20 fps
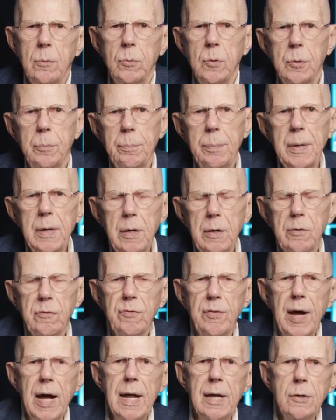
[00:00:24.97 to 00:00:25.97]
would be of
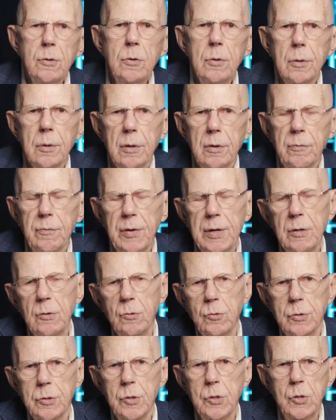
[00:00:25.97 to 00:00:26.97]
value and of
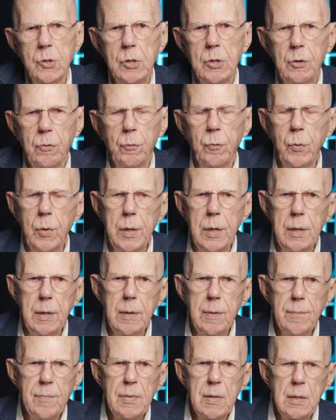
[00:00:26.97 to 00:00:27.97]
interest if
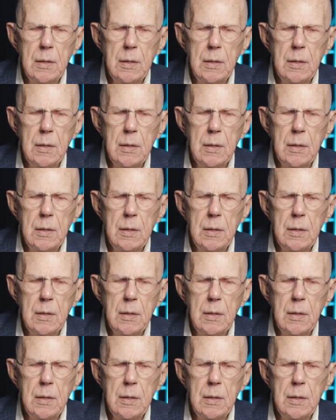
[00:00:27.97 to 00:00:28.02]
we